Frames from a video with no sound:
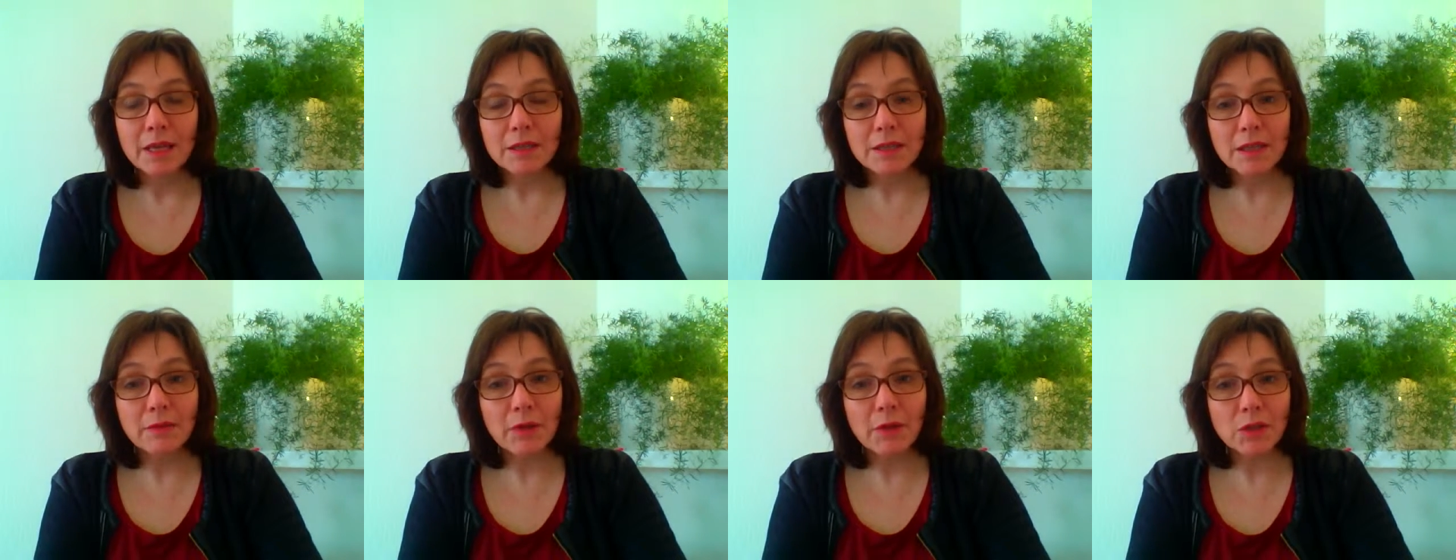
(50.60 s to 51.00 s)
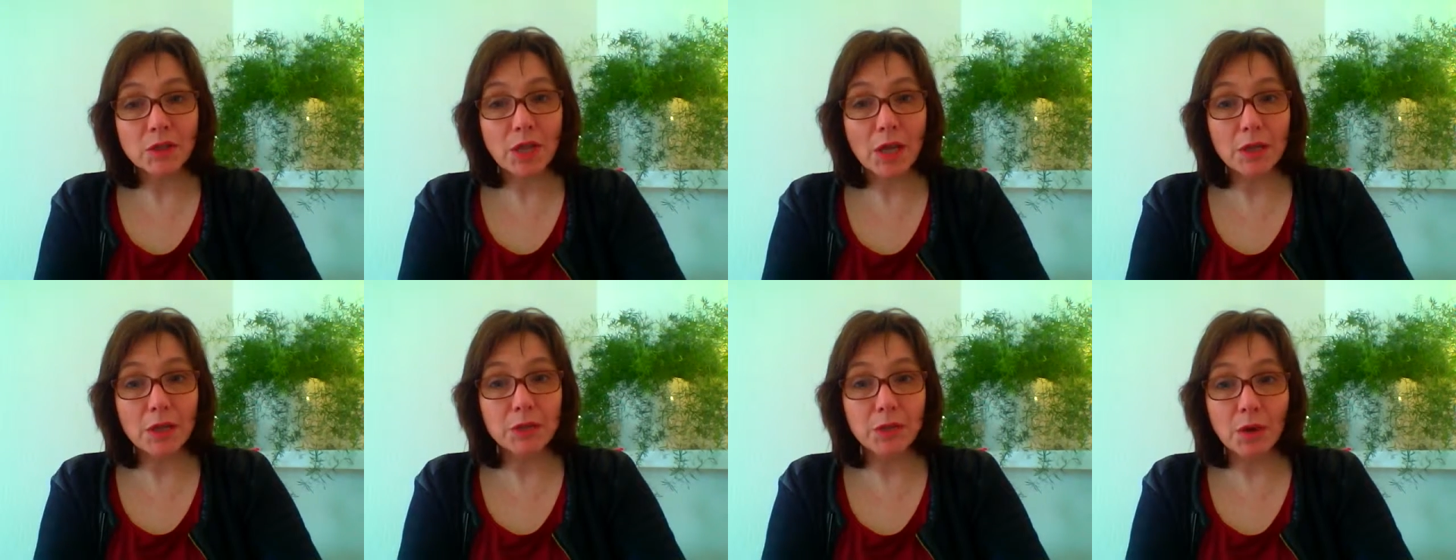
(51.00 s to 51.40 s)
She was
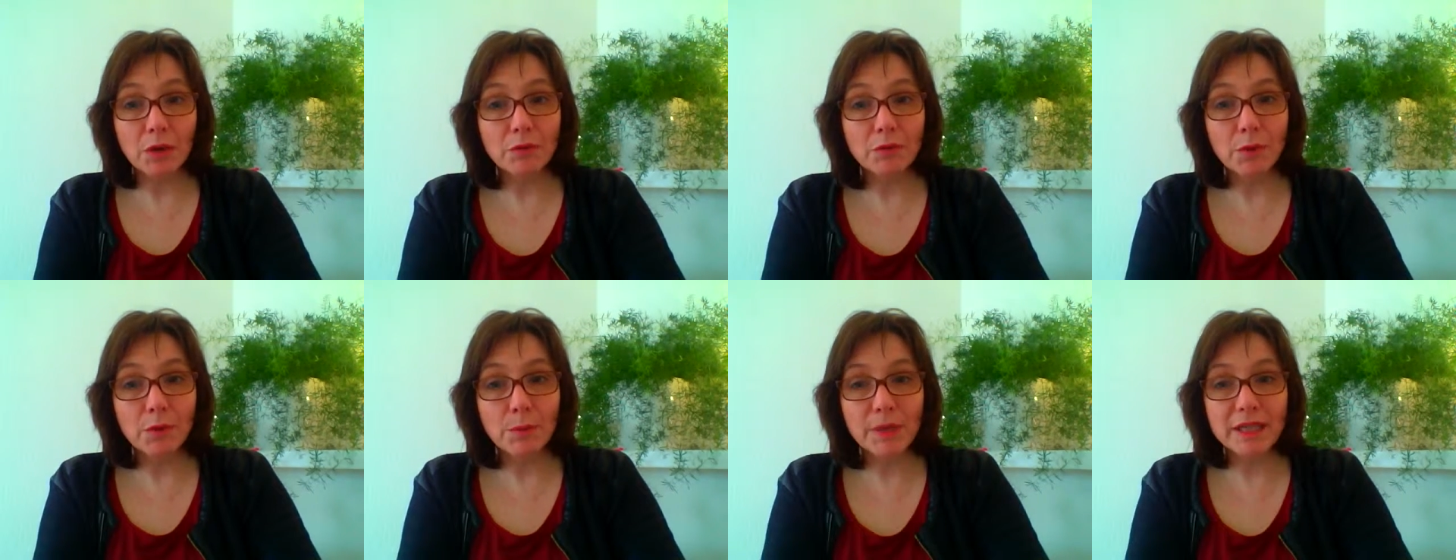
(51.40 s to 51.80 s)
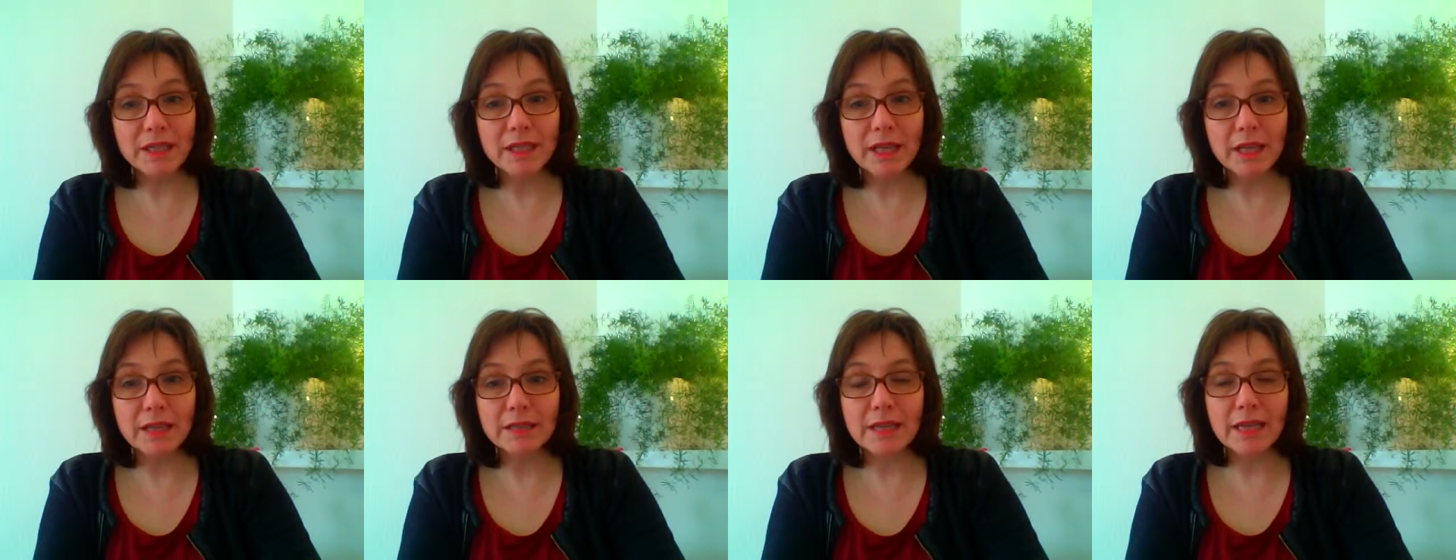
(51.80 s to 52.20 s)
a young woman
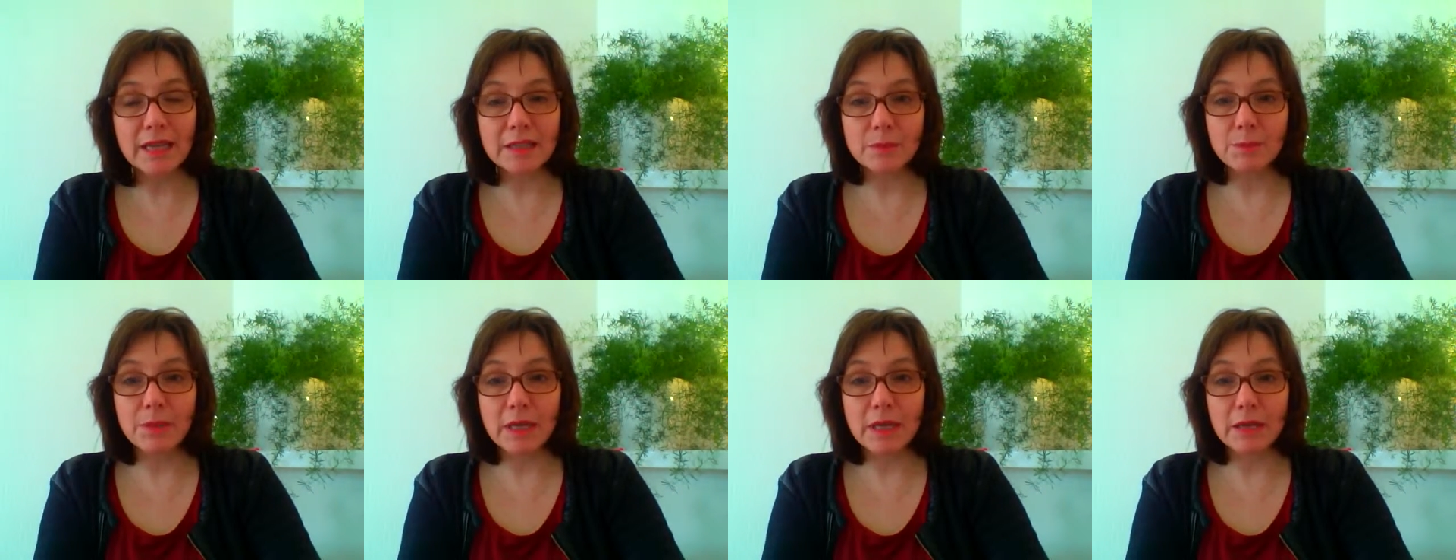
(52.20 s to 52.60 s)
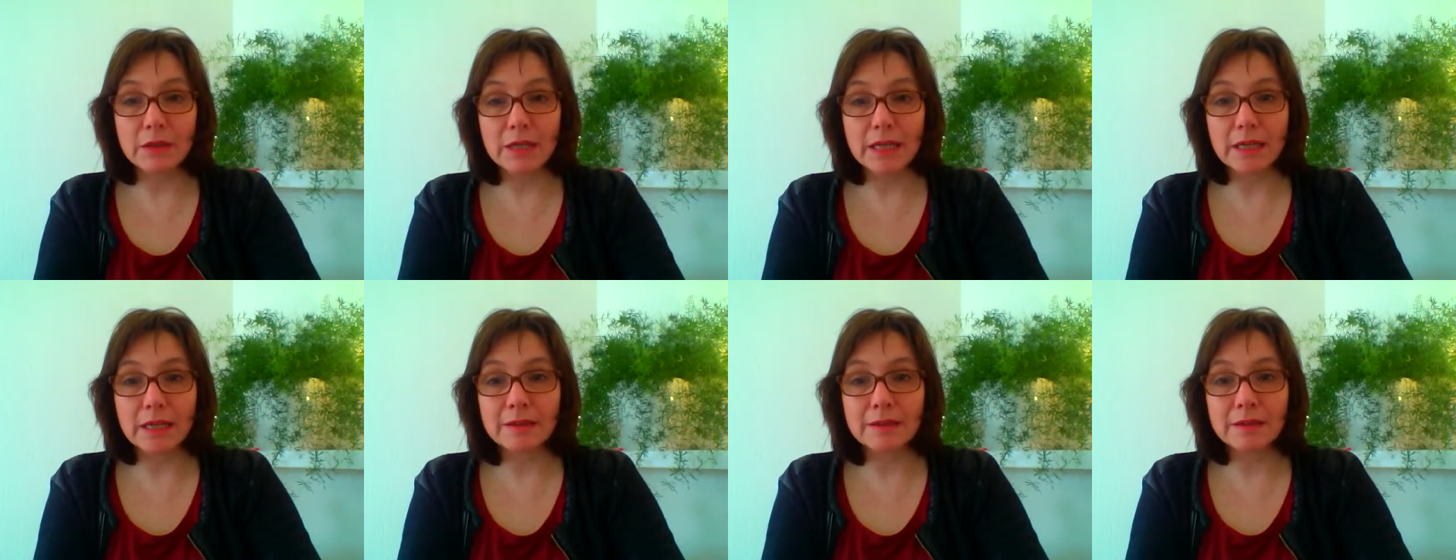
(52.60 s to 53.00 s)
in that
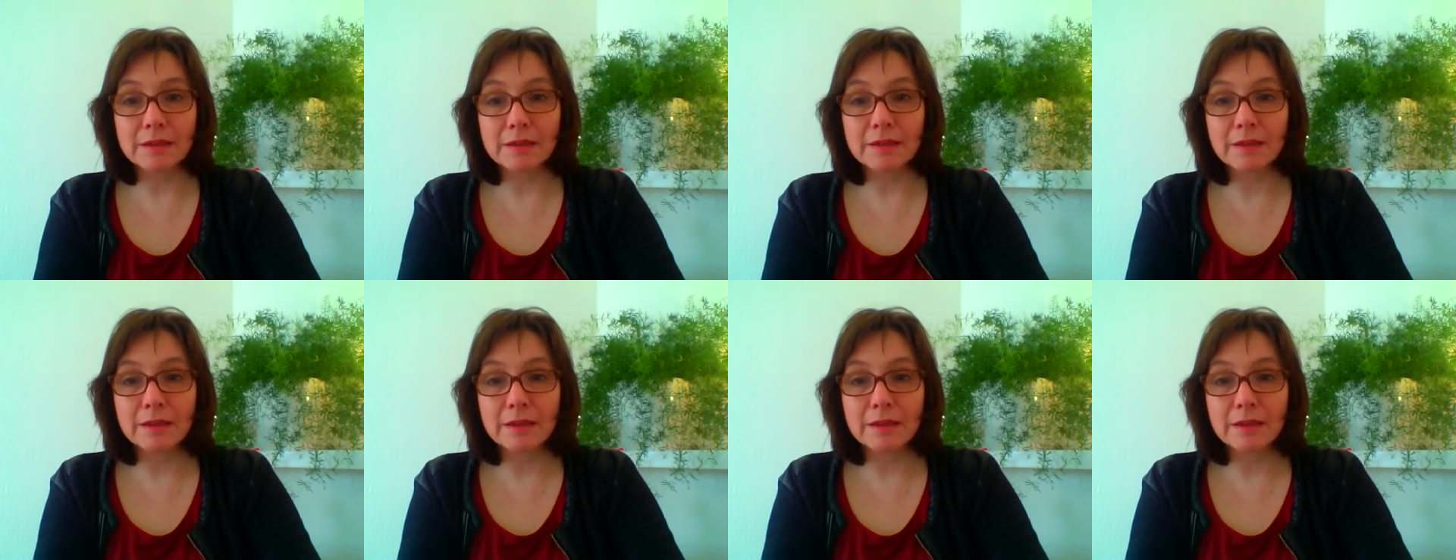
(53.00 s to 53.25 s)
period,